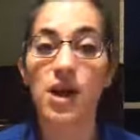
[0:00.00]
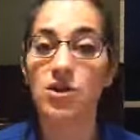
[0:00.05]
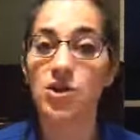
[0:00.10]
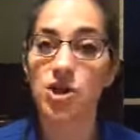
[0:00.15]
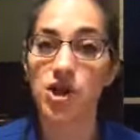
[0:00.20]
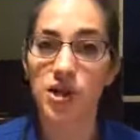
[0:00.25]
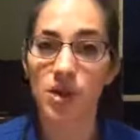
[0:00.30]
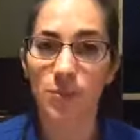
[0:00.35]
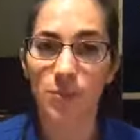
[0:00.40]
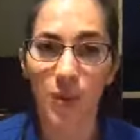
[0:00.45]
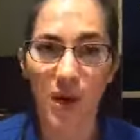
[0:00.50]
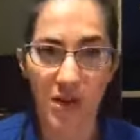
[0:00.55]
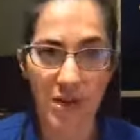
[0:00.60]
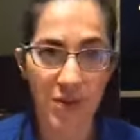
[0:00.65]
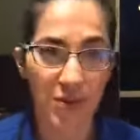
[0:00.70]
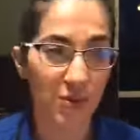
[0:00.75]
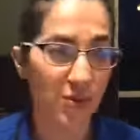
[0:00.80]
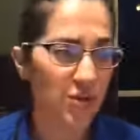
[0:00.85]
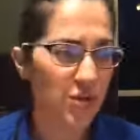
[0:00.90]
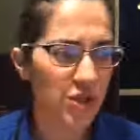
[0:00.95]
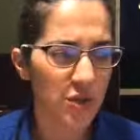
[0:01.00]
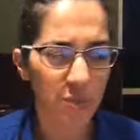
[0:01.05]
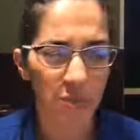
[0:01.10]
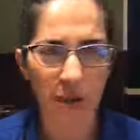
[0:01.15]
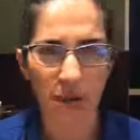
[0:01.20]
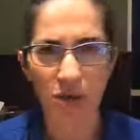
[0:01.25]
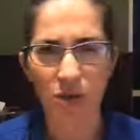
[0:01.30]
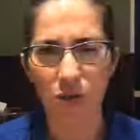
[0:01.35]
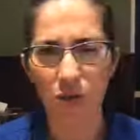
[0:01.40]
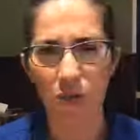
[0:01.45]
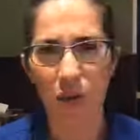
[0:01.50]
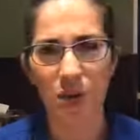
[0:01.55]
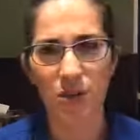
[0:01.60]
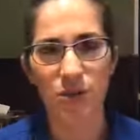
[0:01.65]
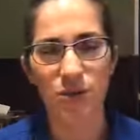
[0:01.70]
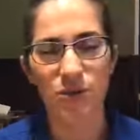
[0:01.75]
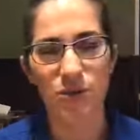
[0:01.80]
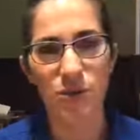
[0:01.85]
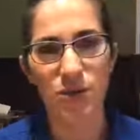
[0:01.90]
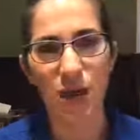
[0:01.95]
Our chicken pesto, there's a basil
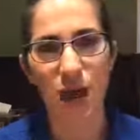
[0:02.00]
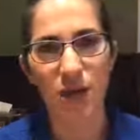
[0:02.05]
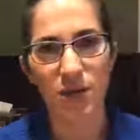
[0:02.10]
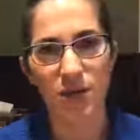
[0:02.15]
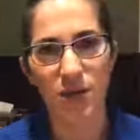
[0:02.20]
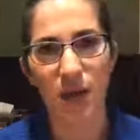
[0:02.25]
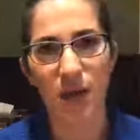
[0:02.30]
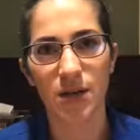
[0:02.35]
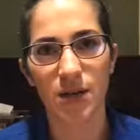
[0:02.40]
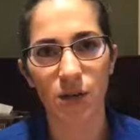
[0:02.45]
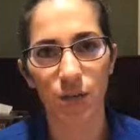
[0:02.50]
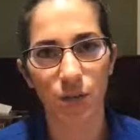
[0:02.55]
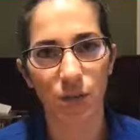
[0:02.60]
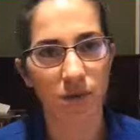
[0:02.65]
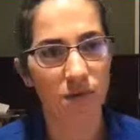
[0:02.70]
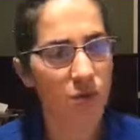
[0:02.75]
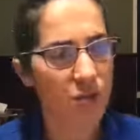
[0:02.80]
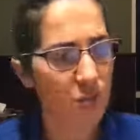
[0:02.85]
pesto sauce on it, or whatever.